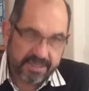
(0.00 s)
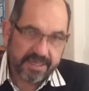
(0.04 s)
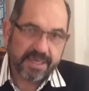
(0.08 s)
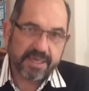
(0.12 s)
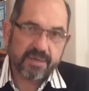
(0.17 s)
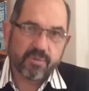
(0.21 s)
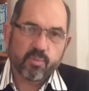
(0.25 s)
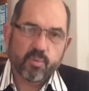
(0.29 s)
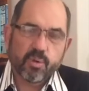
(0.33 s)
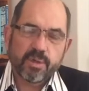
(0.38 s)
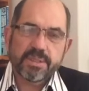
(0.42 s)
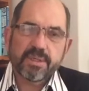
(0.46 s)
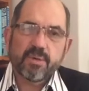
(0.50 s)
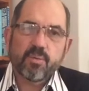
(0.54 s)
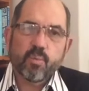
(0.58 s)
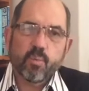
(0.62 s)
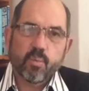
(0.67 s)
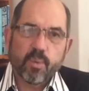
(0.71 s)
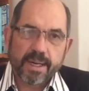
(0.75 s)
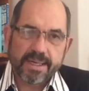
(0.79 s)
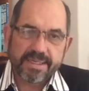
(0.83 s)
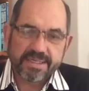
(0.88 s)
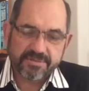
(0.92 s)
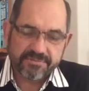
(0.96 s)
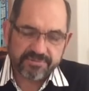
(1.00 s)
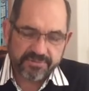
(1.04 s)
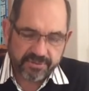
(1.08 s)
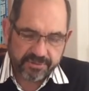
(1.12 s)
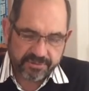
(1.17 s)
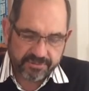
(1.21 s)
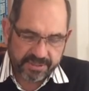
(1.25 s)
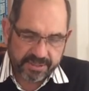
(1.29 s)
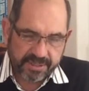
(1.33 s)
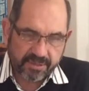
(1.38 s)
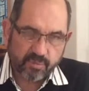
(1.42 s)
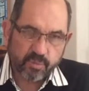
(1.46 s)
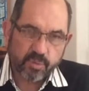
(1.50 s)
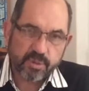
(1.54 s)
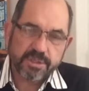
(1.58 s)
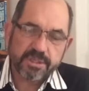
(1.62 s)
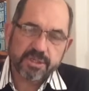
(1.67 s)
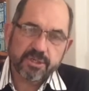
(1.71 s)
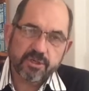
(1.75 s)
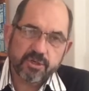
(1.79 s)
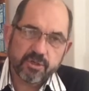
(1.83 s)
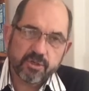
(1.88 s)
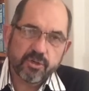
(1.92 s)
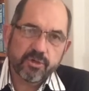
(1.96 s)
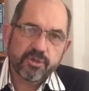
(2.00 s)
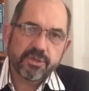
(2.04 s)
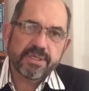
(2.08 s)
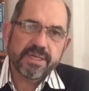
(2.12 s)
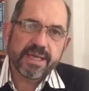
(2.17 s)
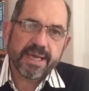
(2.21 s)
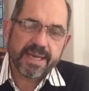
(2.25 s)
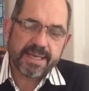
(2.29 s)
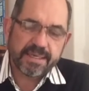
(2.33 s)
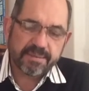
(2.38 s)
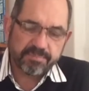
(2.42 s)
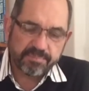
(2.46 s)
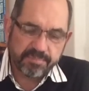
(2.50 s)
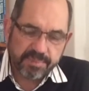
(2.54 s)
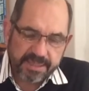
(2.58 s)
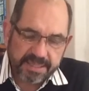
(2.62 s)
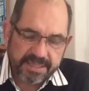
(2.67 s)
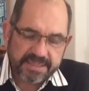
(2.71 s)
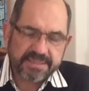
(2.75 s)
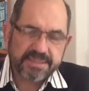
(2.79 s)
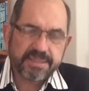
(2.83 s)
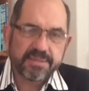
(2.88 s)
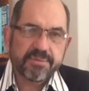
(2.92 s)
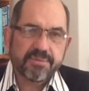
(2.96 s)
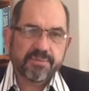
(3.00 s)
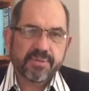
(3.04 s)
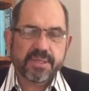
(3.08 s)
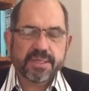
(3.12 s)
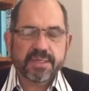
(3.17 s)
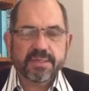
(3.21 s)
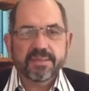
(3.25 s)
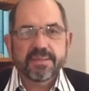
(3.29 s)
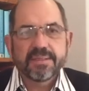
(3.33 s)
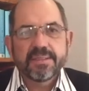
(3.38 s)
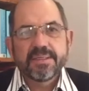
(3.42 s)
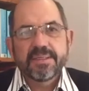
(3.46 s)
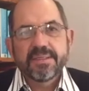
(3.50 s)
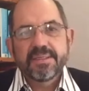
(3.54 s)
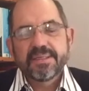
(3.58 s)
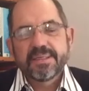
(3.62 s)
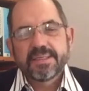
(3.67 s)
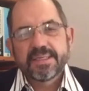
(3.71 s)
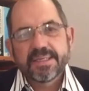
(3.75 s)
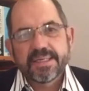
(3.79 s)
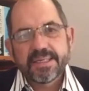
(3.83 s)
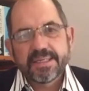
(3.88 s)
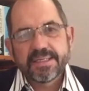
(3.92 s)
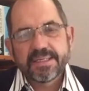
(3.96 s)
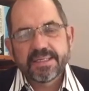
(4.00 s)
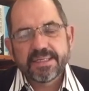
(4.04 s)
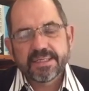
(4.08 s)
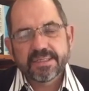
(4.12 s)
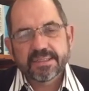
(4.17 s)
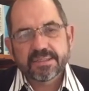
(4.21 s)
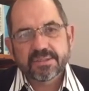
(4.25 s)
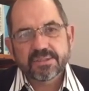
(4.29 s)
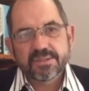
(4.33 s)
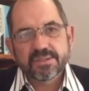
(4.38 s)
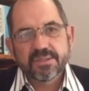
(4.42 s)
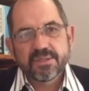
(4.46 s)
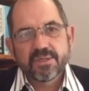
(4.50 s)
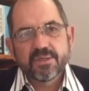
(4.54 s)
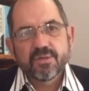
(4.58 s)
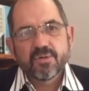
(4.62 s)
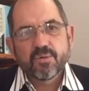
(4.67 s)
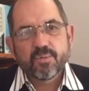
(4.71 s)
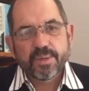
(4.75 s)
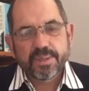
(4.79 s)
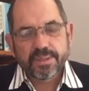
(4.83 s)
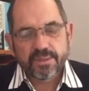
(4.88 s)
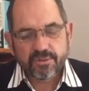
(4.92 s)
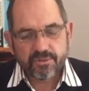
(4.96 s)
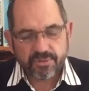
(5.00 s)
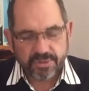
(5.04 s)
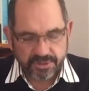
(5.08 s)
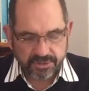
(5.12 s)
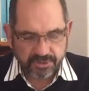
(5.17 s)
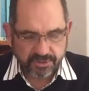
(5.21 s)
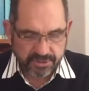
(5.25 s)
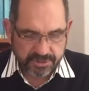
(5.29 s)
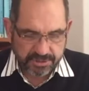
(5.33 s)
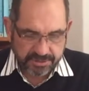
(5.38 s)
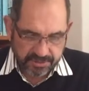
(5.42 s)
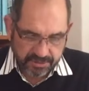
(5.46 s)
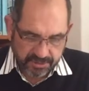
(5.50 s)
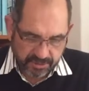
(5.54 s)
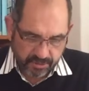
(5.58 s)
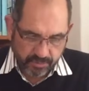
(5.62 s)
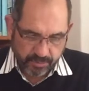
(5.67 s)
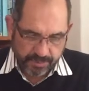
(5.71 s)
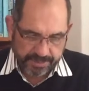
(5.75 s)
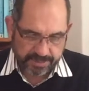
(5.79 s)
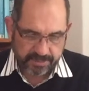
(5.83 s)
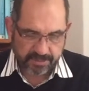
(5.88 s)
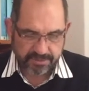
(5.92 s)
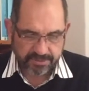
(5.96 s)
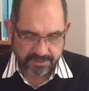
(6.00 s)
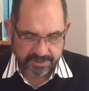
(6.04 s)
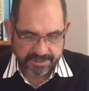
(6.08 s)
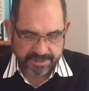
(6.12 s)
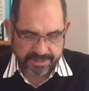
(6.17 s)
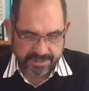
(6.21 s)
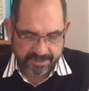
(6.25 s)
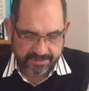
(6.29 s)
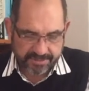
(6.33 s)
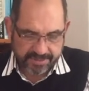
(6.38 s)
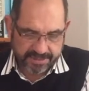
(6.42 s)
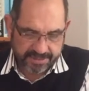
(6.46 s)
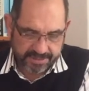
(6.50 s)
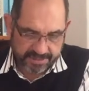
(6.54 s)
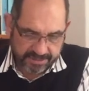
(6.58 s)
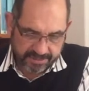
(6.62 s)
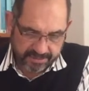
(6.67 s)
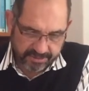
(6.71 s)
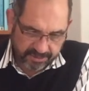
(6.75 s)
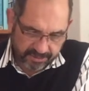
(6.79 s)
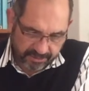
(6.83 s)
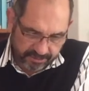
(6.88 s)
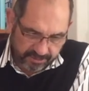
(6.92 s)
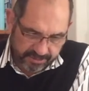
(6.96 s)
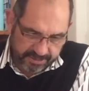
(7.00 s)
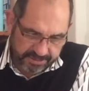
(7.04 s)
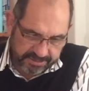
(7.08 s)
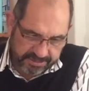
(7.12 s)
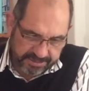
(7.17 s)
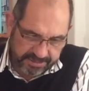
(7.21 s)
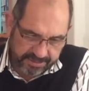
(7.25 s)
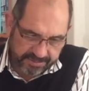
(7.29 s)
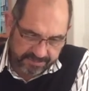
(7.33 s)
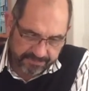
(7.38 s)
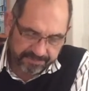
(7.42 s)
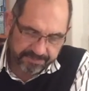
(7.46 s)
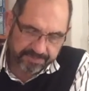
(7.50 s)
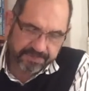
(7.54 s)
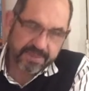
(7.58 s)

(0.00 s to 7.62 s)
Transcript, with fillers: And what a wonderful thing, what a good and pleasant thing it is when Christians dwell together in unity.